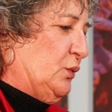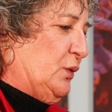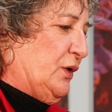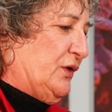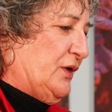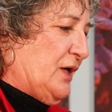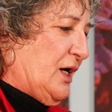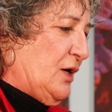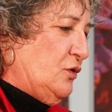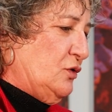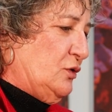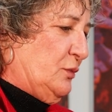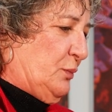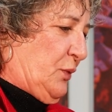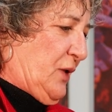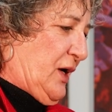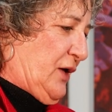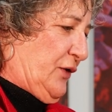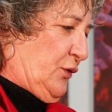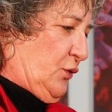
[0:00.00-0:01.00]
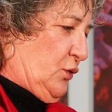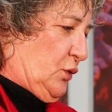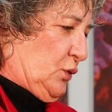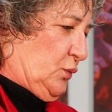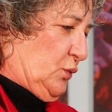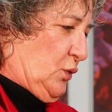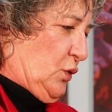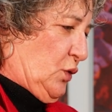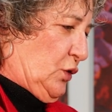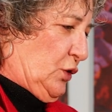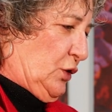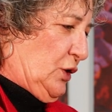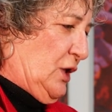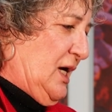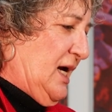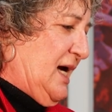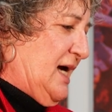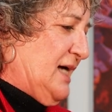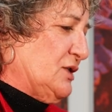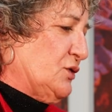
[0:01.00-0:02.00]
without breath or roar,
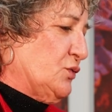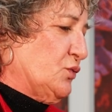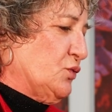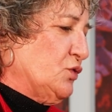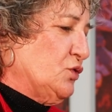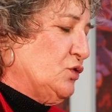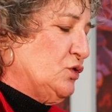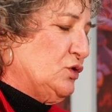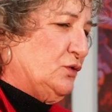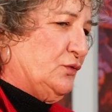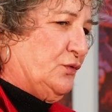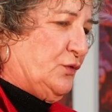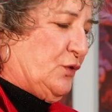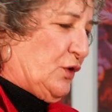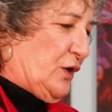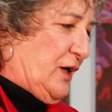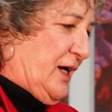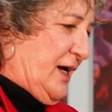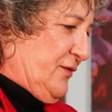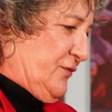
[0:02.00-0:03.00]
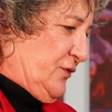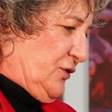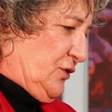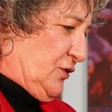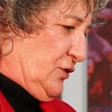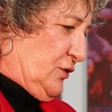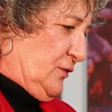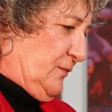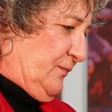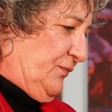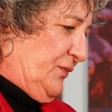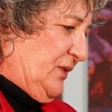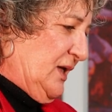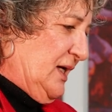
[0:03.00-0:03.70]
and rule forever.